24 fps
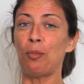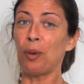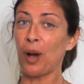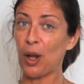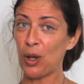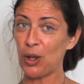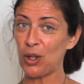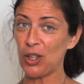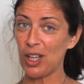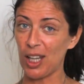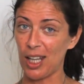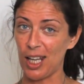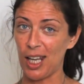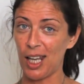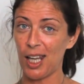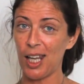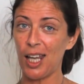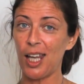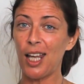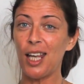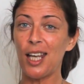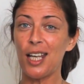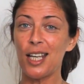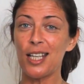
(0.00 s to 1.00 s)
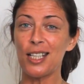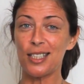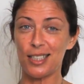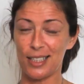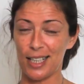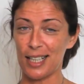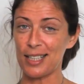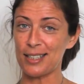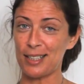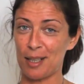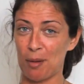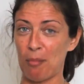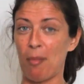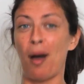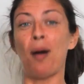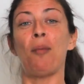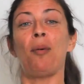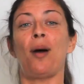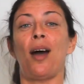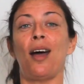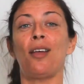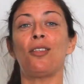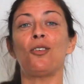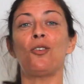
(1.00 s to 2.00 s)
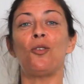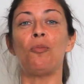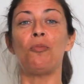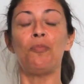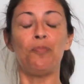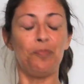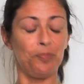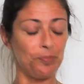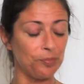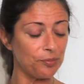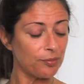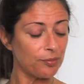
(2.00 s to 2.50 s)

proudly sits in my bathroom